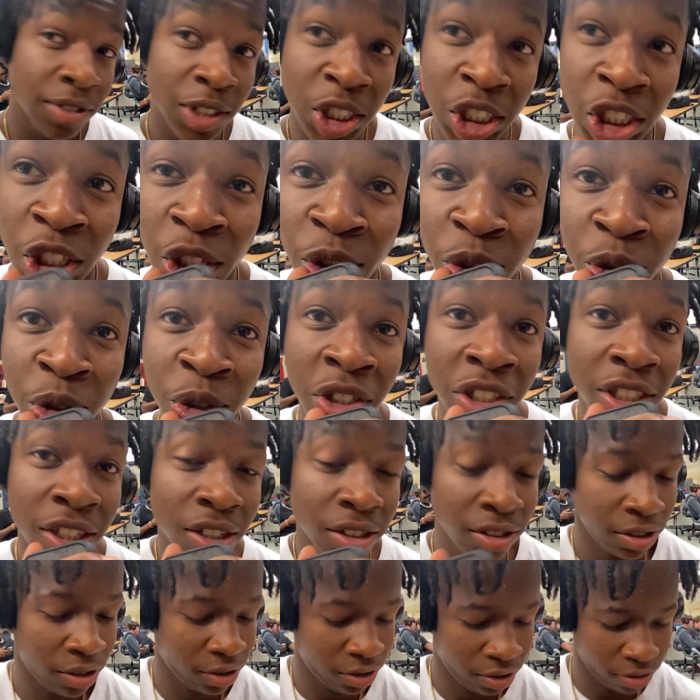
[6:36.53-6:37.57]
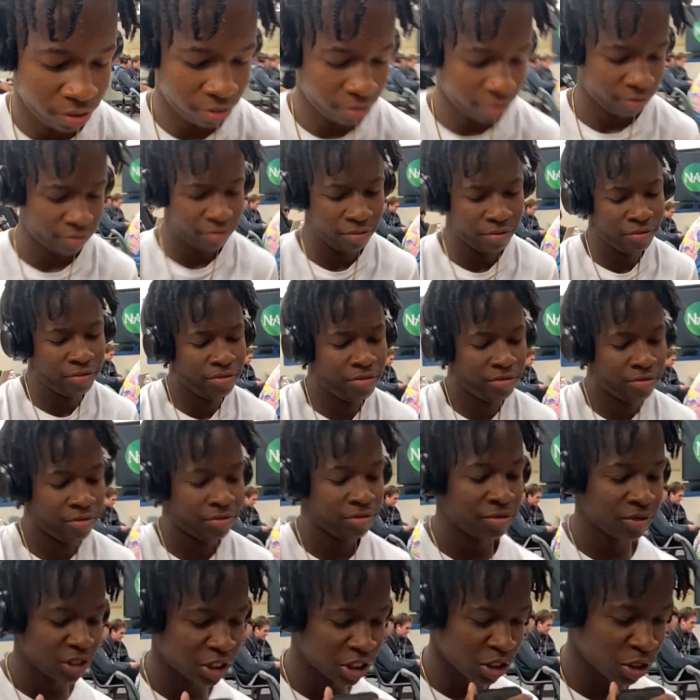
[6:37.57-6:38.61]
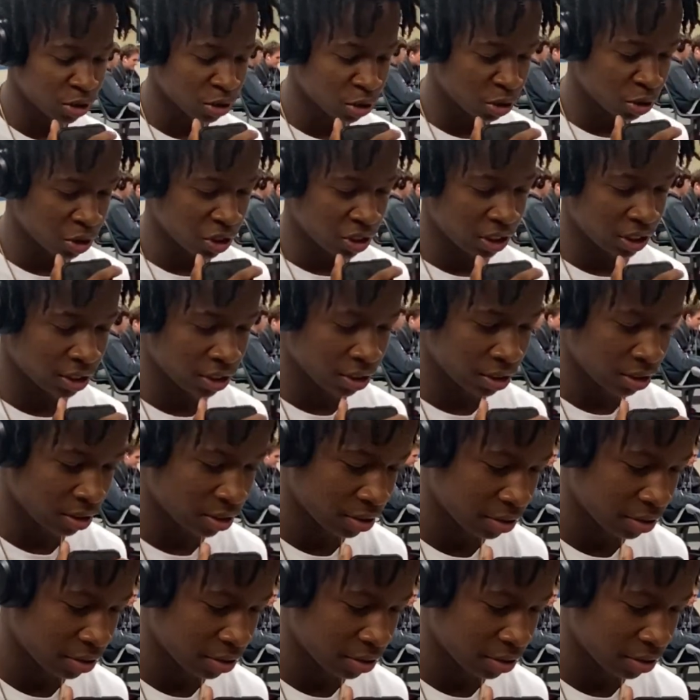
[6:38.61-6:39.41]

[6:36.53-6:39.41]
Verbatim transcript: knows who she is. She knows who she is. She knows who she is.